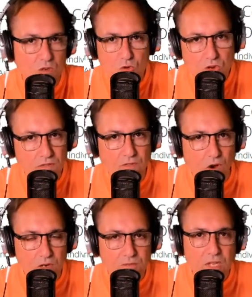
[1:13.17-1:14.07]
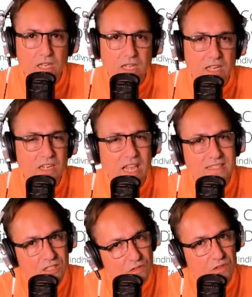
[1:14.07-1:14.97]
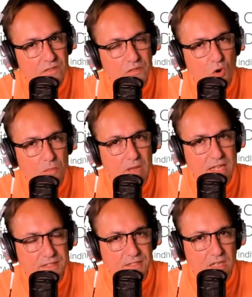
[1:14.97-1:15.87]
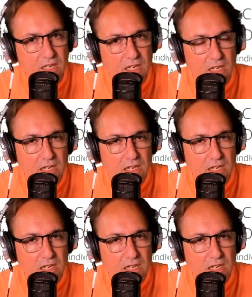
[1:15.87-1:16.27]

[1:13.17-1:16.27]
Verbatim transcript: a Google phone and it has different formats.